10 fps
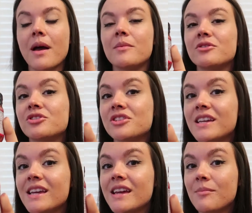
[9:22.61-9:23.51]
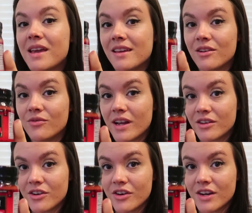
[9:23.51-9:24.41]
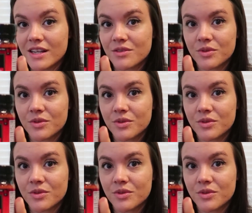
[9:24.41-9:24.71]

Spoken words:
I'm usually making red curries,